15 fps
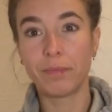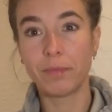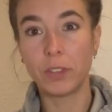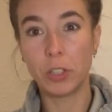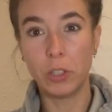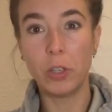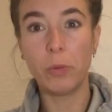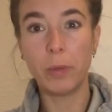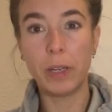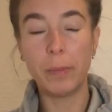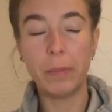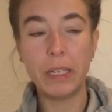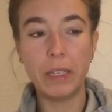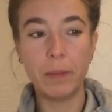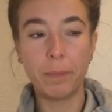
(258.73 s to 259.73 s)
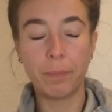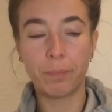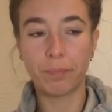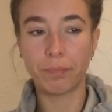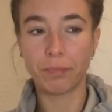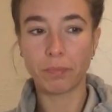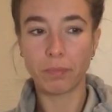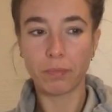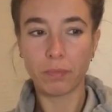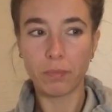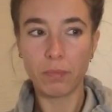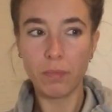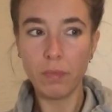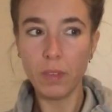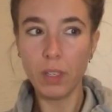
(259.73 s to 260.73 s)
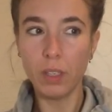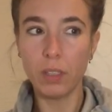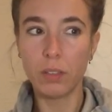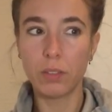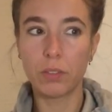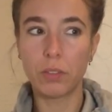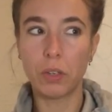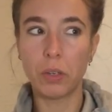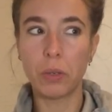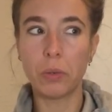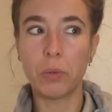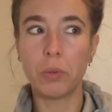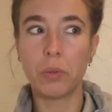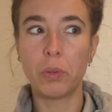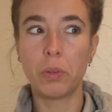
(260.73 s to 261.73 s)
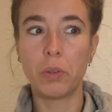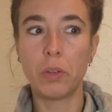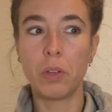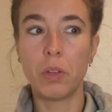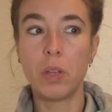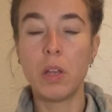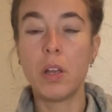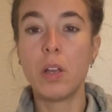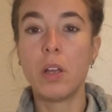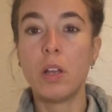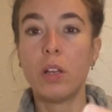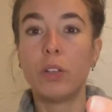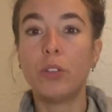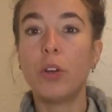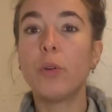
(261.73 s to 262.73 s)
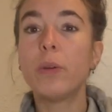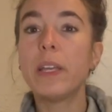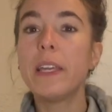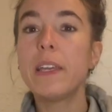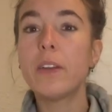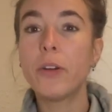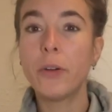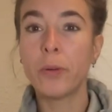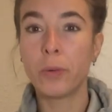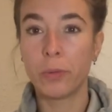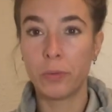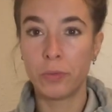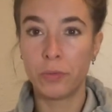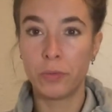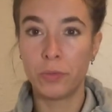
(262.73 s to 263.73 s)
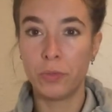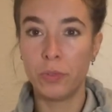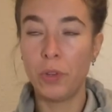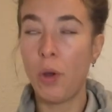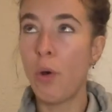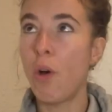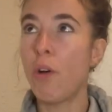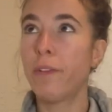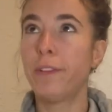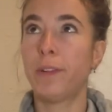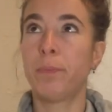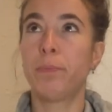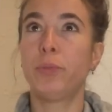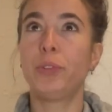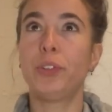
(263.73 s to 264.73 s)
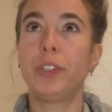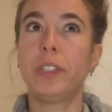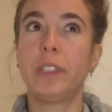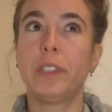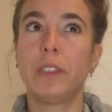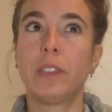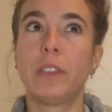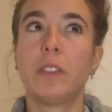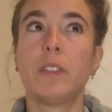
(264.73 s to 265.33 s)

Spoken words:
You know what I mean? So no ego, no over pushing,